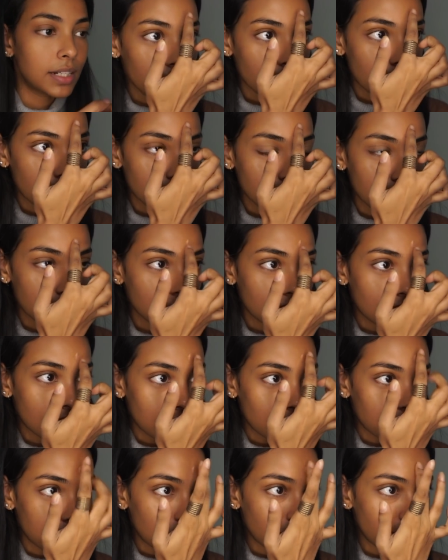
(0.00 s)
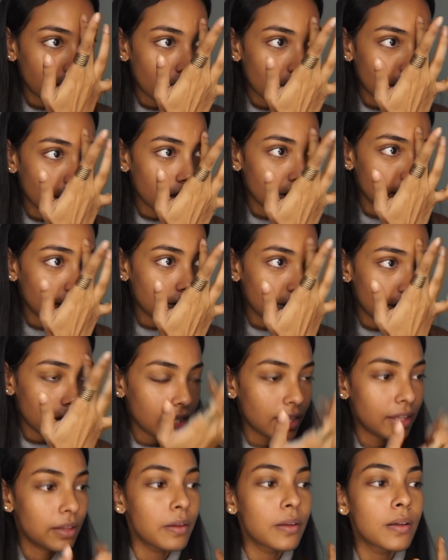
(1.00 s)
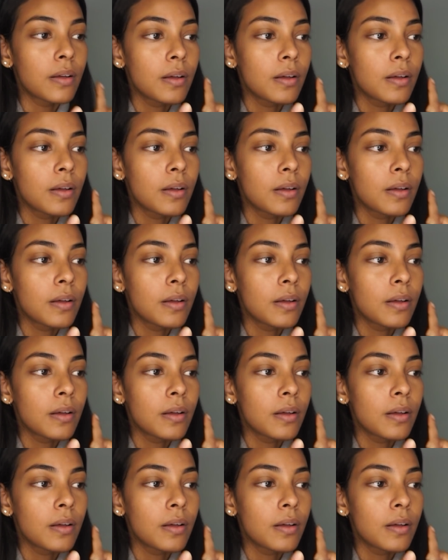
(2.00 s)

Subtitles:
We have a little guy on my forehead today.